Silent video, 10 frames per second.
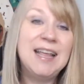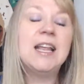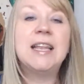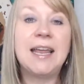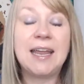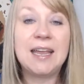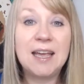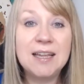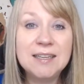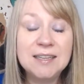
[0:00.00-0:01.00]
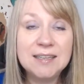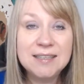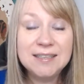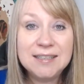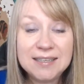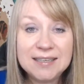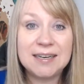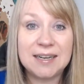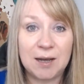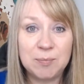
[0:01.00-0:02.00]
like lit
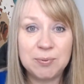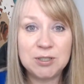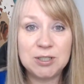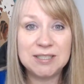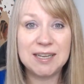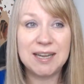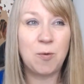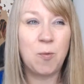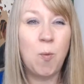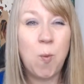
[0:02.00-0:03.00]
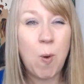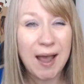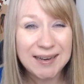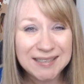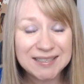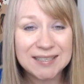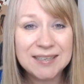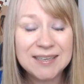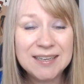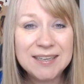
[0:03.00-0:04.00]
up. She's like, what?
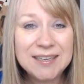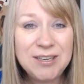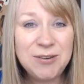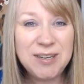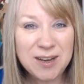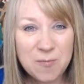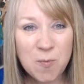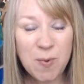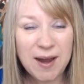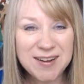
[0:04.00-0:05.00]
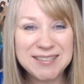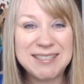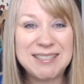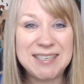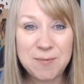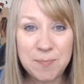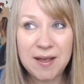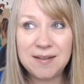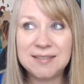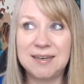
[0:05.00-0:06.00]
You didn't wear
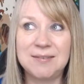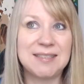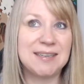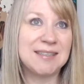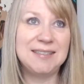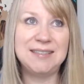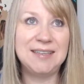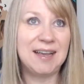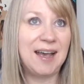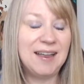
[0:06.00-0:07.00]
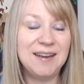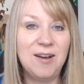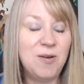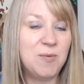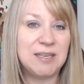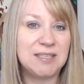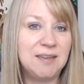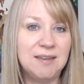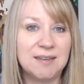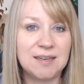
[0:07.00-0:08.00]
seatbelts? And I was like, yeah, no, we
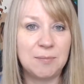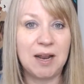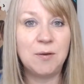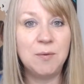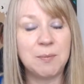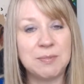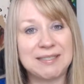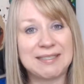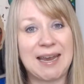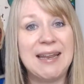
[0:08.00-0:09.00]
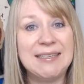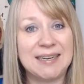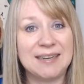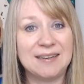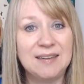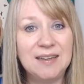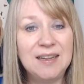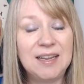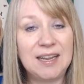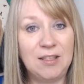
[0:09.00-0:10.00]
didn't. I mean, I remember standing
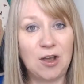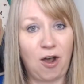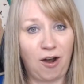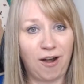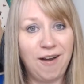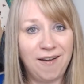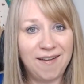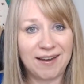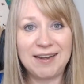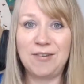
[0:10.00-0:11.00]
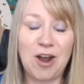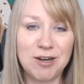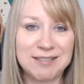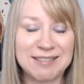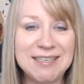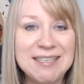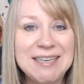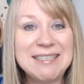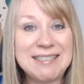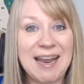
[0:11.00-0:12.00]
in the car. I didn't have a car seat,
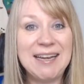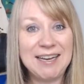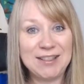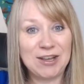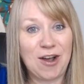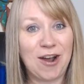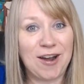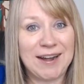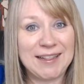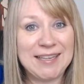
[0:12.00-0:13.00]
standing in the car. And I think